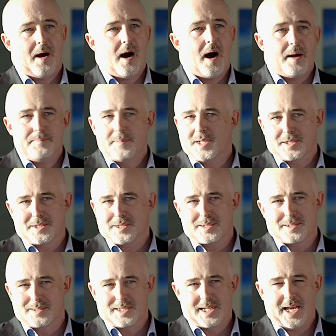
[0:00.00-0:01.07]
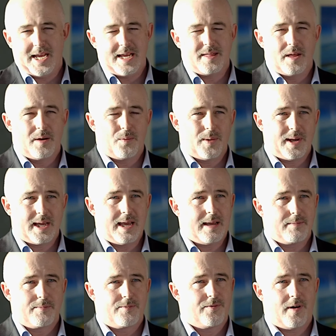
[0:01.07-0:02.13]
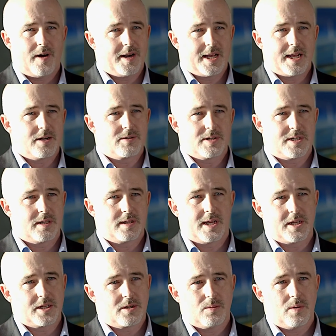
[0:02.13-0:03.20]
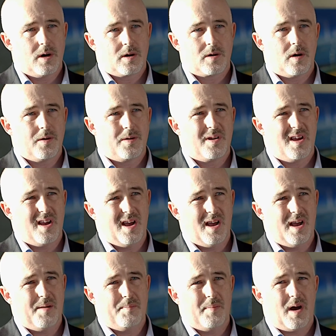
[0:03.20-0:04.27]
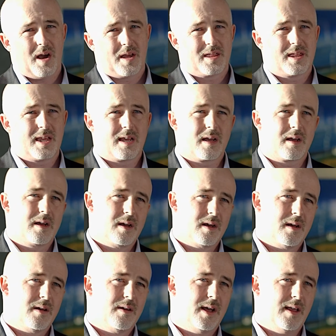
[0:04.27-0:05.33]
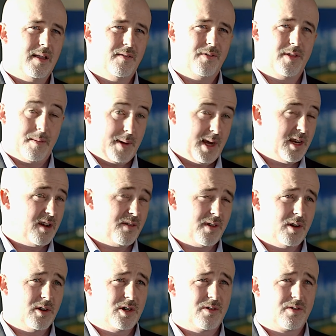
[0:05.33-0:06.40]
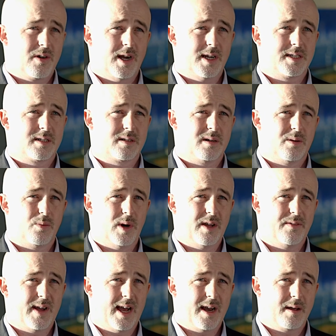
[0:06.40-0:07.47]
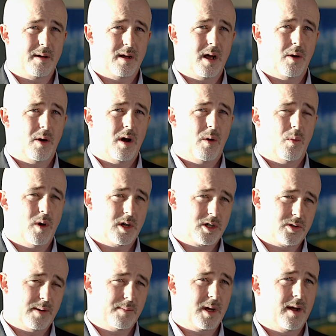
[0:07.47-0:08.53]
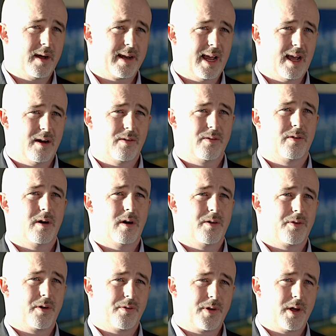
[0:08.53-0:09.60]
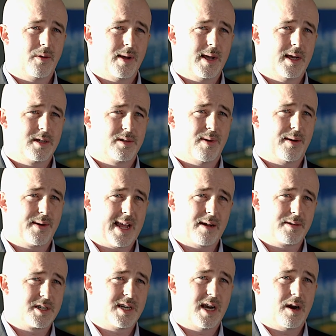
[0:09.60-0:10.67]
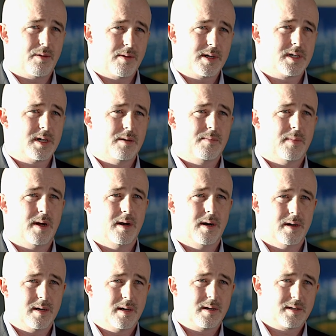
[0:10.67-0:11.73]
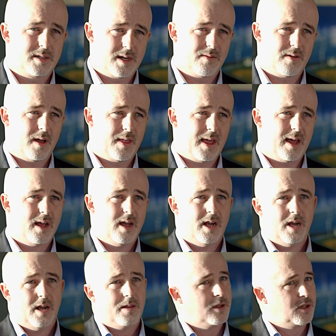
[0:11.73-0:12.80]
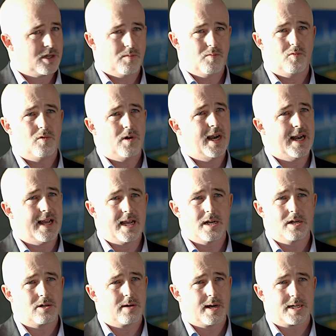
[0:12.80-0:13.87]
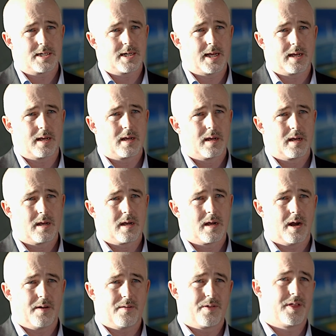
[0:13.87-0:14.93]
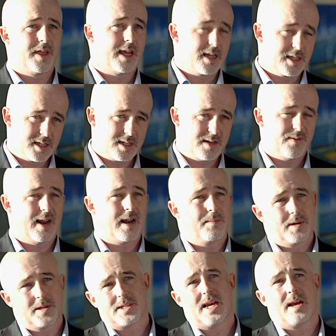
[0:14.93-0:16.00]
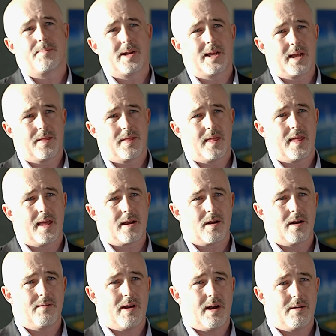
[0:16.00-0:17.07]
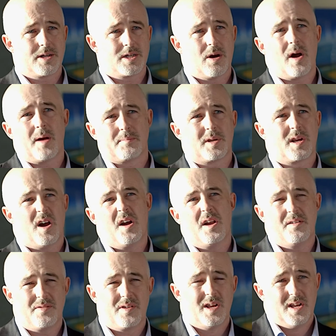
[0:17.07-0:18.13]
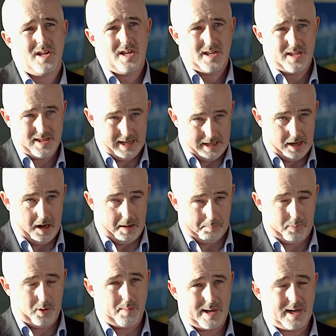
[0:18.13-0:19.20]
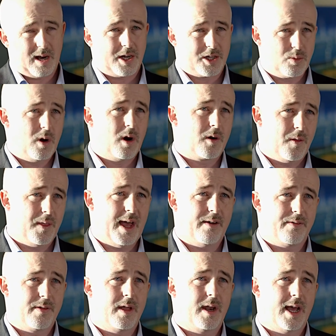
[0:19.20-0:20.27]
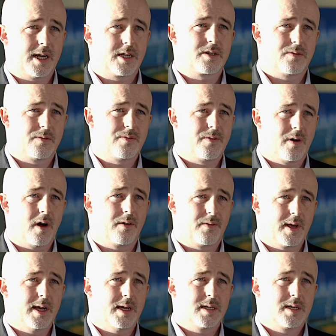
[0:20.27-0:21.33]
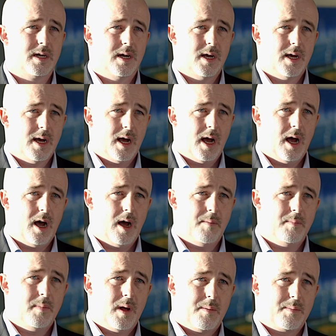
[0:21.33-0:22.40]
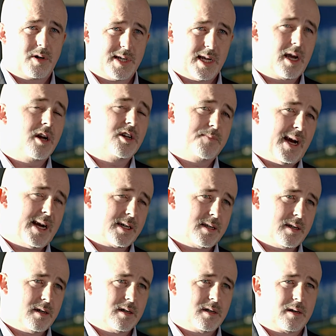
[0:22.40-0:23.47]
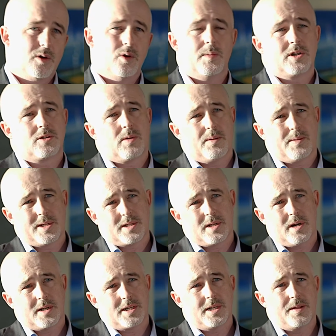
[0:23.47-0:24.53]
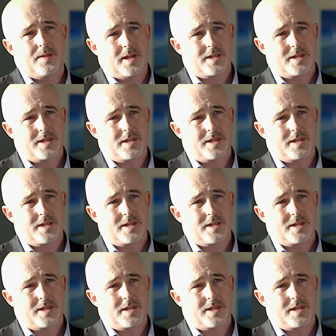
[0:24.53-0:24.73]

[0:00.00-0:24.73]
I'm just keen that we keep finding interesting things to work on. I think for the immediate future for us, we've had a work stream going now for a few years around counter-terrorism and stuff like that. There's some really interesting kind of things, developments happening in that kind of area, so I'm kind of thinking I'd probably like to work on that for the next 5 years, because it goes back to almost where we started in